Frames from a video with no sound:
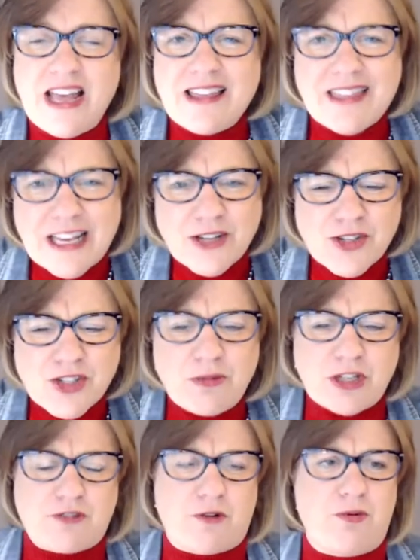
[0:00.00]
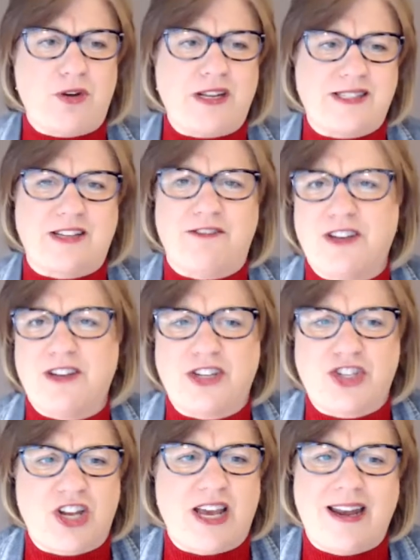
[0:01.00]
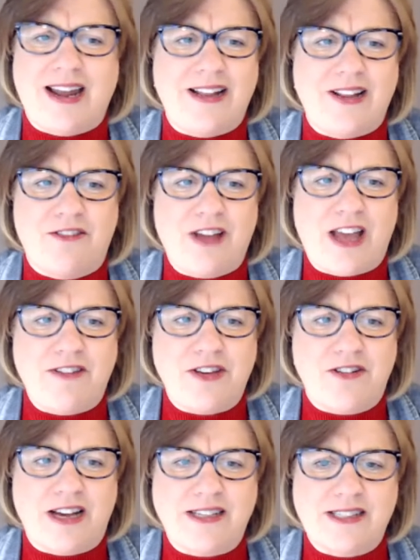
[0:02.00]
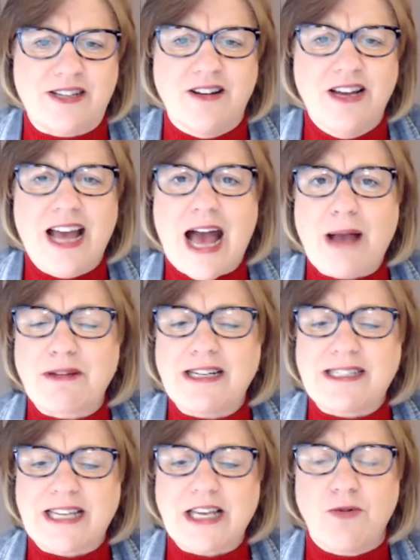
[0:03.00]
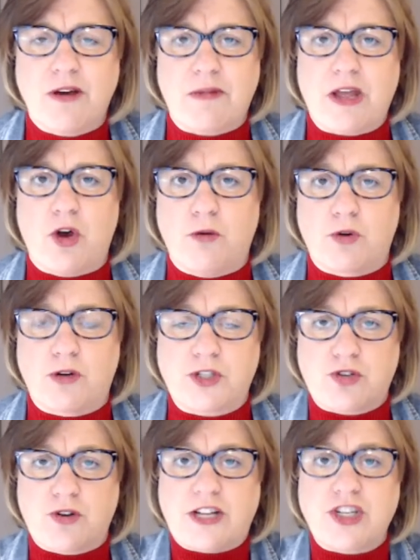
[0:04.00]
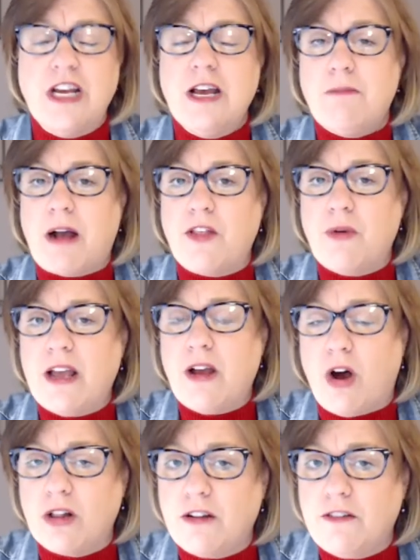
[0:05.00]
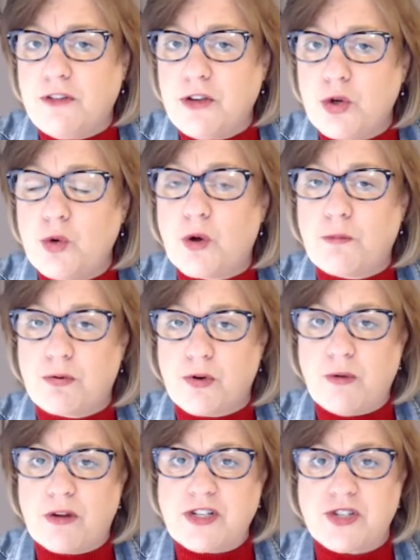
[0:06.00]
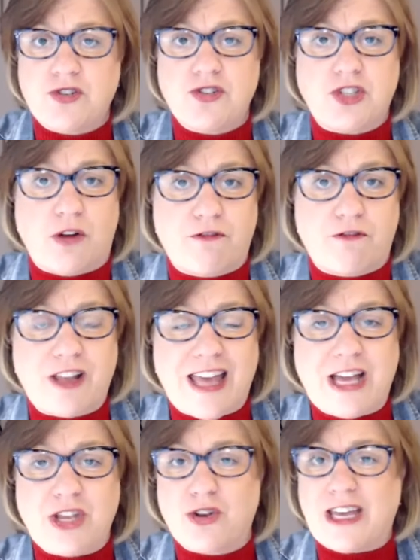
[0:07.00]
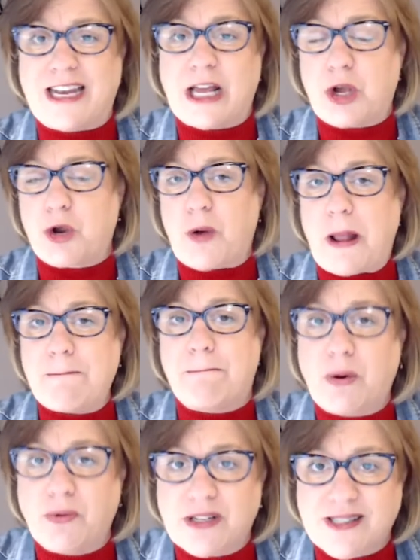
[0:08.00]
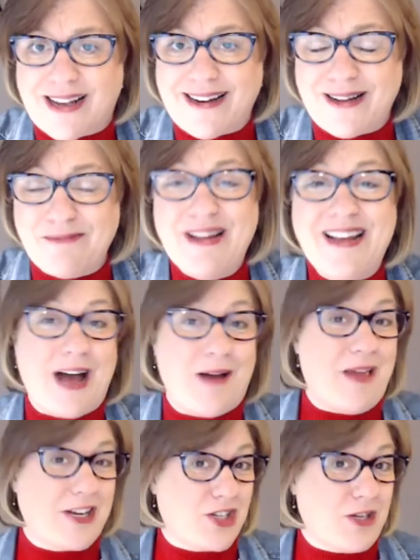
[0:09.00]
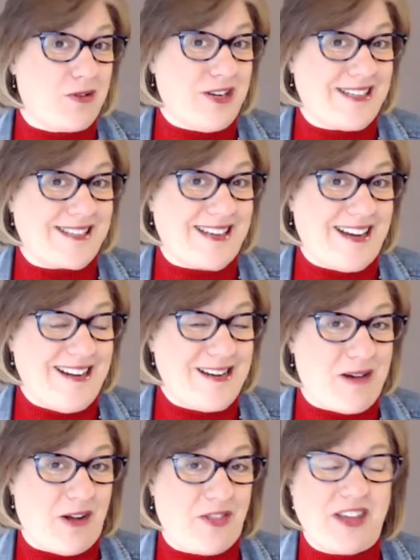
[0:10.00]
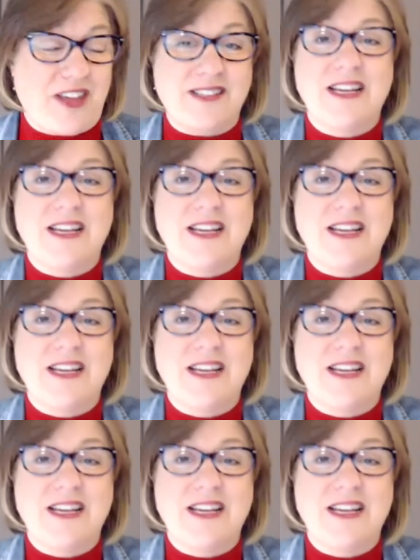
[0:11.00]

Thank you so much for putting stuff into the chat. I love having you guys here. I'm going to take you on my homeward stretch. By the way, all of you who were pre-registered, don't forget, you're getting a great bonus item. I'm actually pretty excited about this.